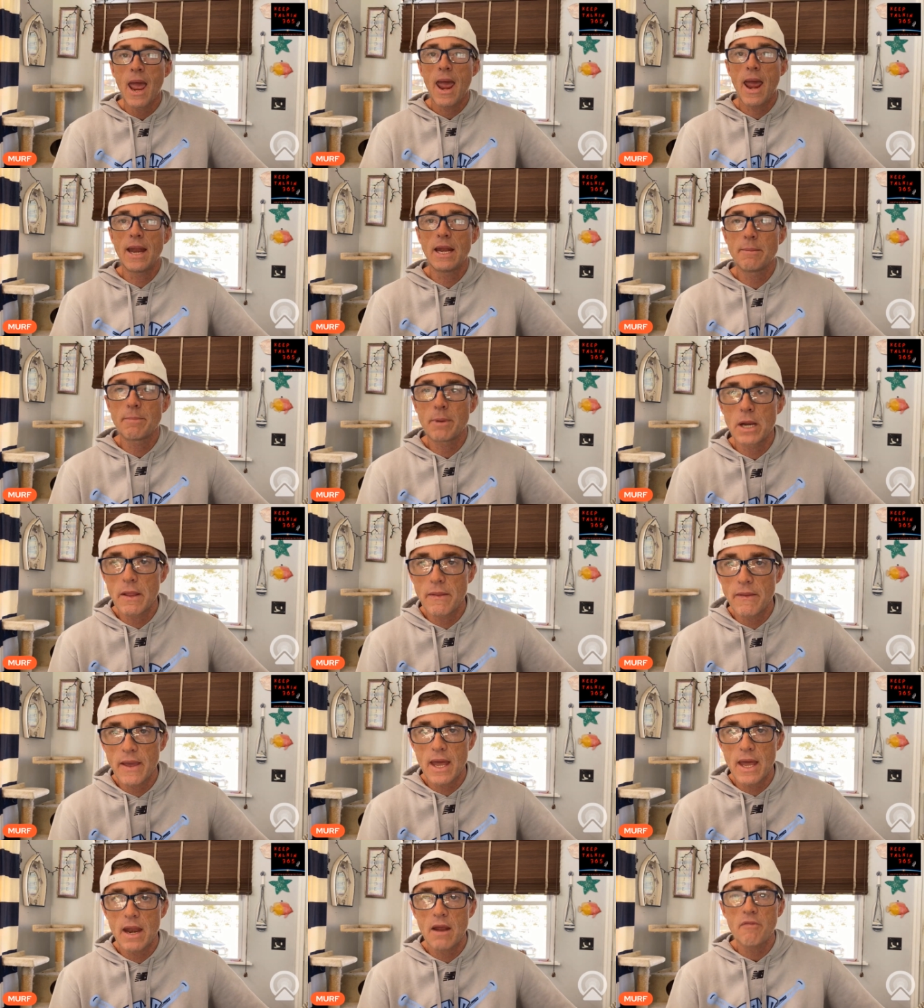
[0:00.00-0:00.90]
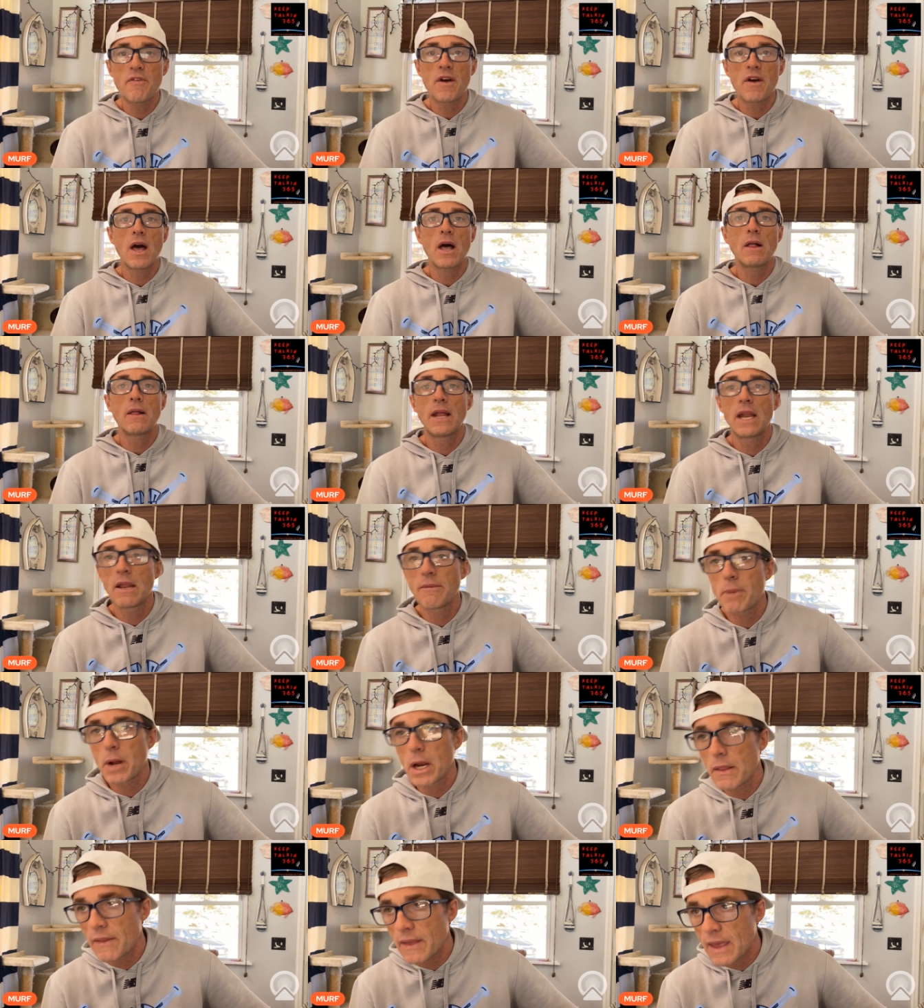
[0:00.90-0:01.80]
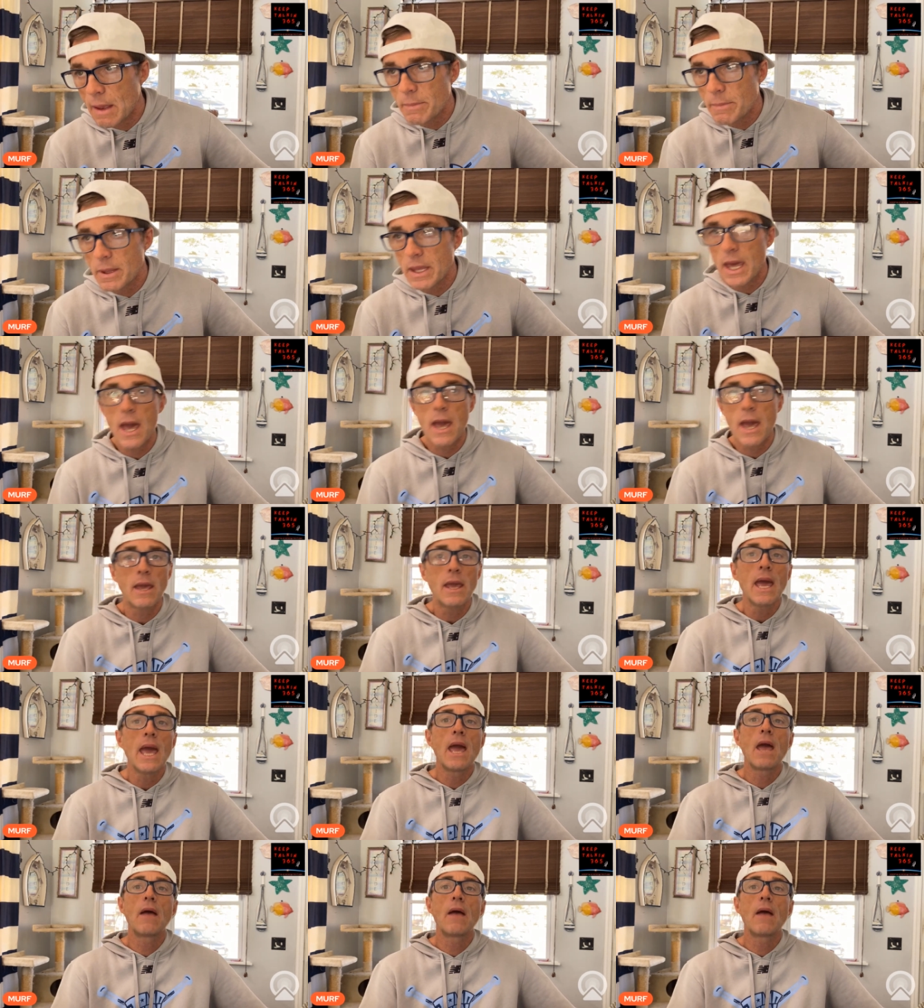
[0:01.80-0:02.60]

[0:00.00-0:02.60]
Anybody in the NFL, anybody in the NBA.